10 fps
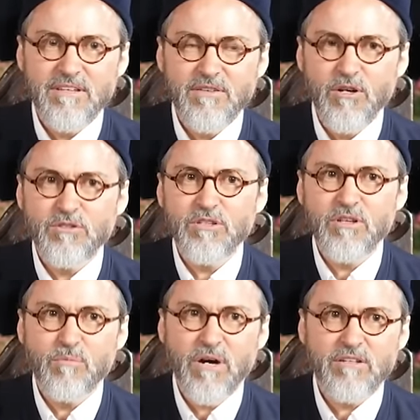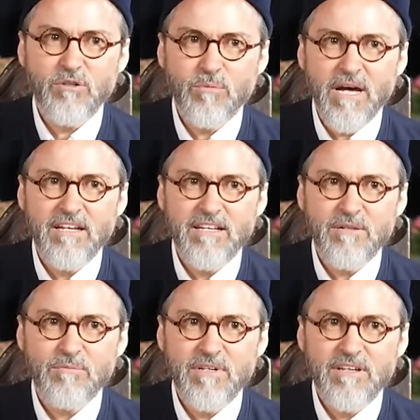Those are the maghdub
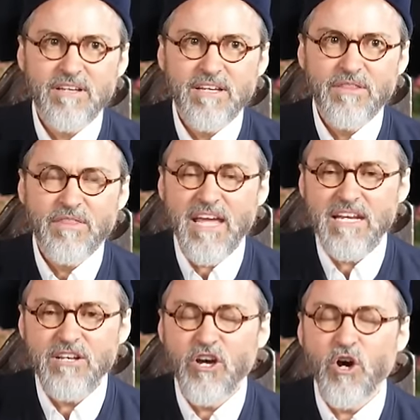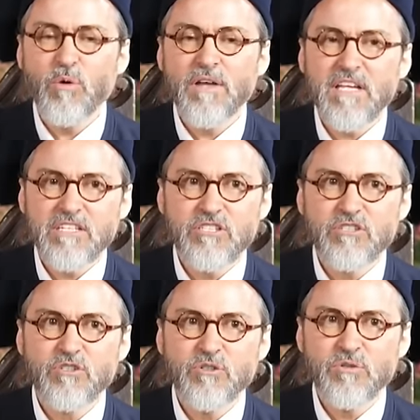alayhim. They know what they should
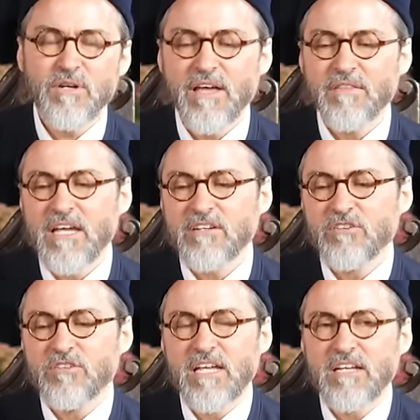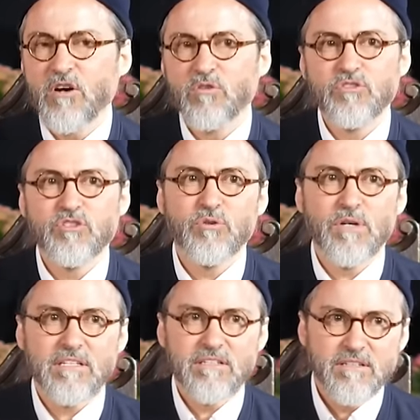do and they don't do
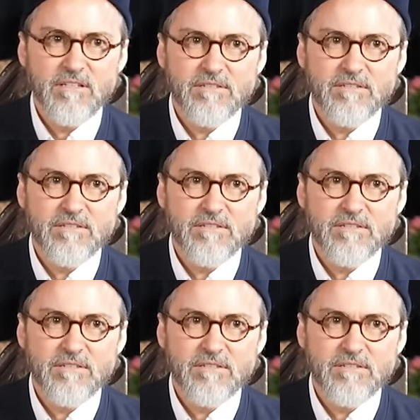it.